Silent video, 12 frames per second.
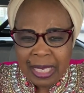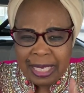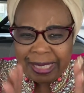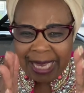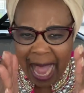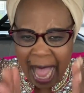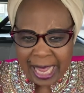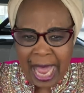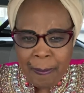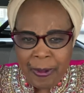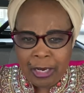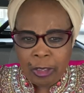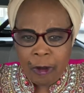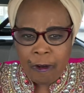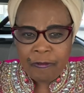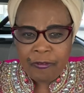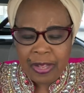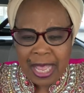The Agape Love,